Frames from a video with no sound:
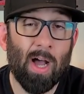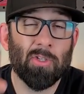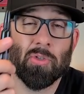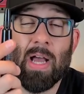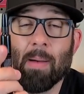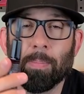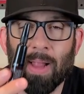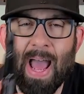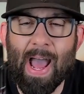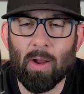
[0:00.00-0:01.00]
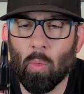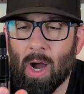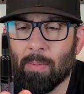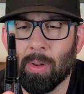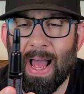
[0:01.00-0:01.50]
I also got black.
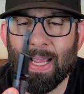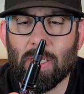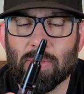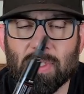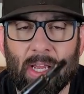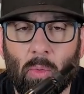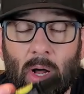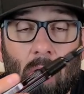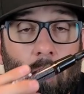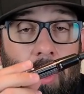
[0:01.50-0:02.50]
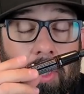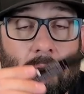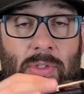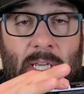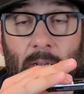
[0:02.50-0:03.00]
Why black, you say? Well, when you're
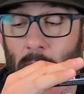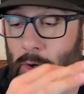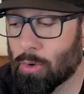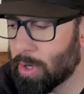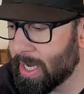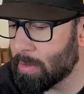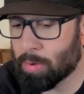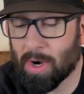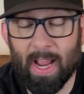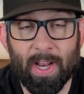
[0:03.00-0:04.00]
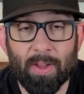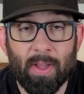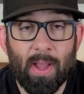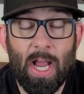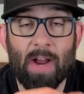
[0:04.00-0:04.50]
using green braid,
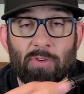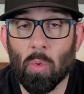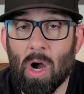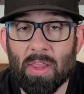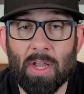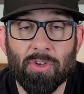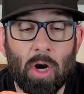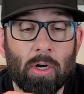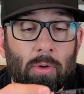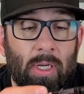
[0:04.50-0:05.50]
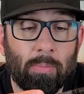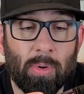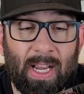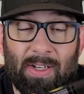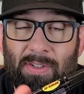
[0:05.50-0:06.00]
after a while, that dark green
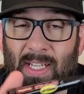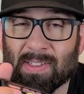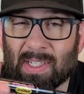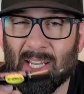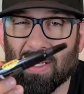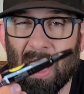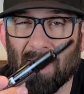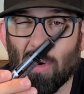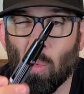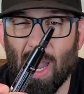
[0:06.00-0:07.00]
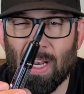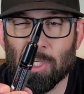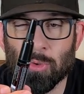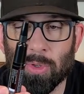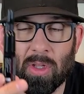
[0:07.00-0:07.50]
braid tends to get kind of a
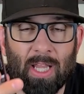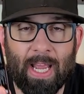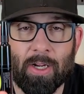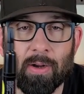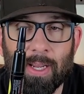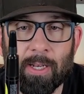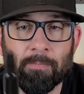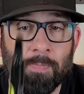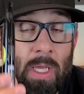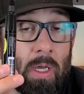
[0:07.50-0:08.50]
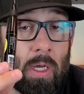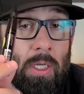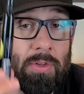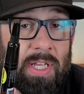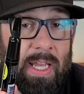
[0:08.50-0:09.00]
whitish, real light green.
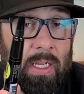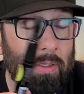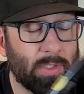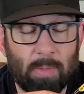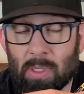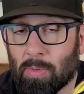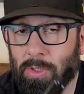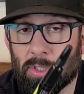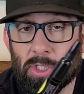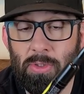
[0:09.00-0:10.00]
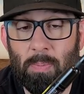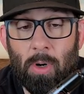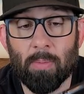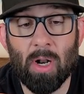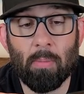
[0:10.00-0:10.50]
You take, some people just use a
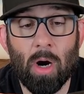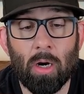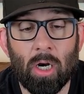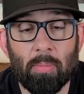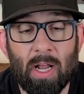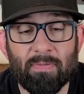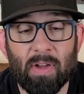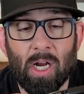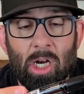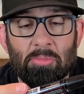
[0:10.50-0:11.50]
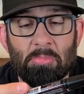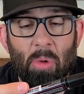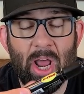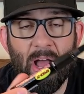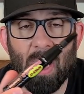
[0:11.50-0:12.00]
permanent marker, but I figured,
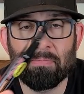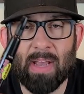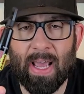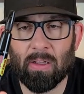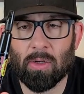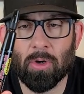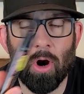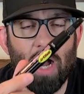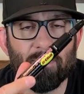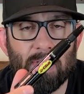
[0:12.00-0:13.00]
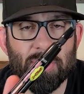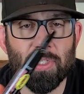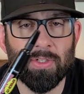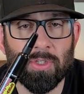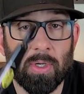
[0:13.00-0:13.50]
why not? Add a little crawfish
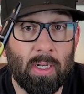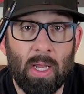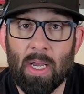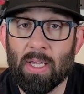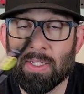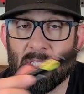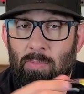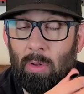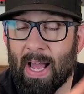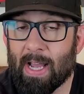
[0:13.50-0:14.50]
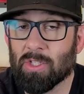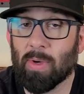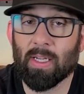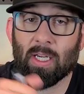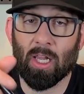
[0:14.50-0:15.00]
scent to it. This is black, so I
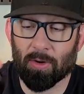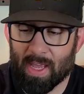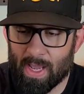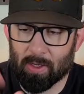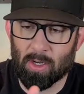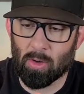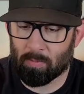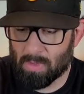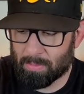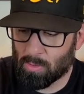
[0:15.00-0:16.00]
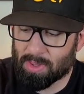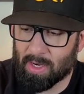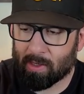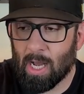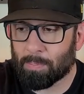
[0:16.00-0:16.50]
can color that, you know, maybe within
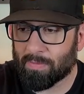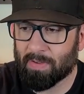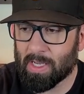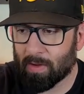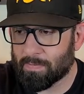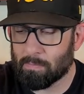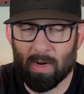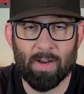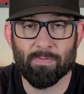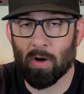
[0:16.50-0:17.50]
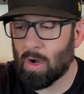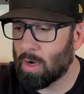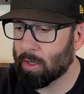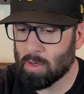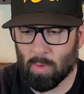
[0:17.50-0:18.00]
a couple feet of my
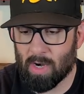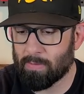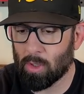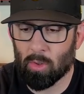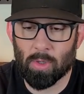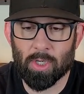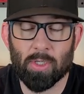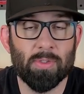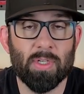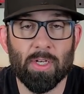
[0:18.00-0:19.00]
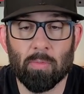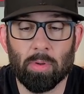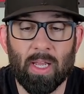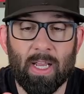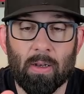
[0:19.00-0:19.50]
frog or whatever lure you're using on your
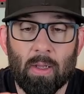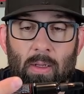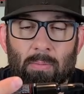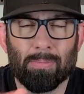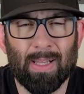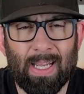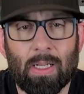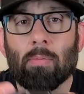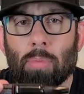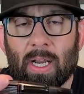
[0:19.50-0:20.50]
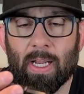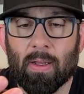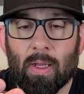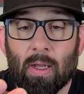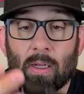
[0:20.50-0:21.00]
blade, blade,
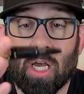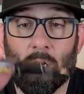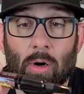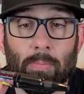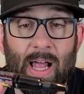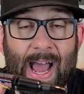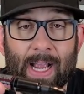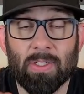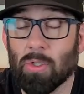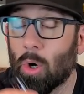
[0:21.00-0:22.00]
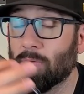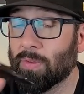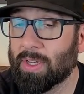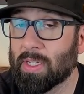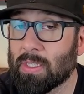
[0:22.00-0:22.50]
braid. Color black, so
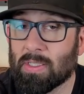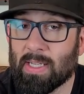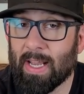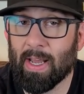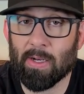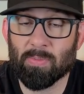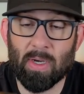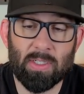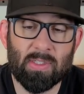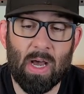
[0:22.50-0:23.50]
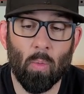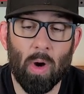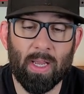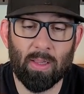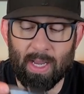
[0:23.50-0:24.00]
hopefully it doesn't stand out as much as that
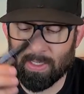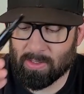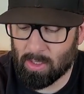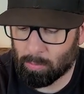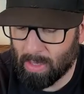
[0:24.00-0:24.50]
white line. So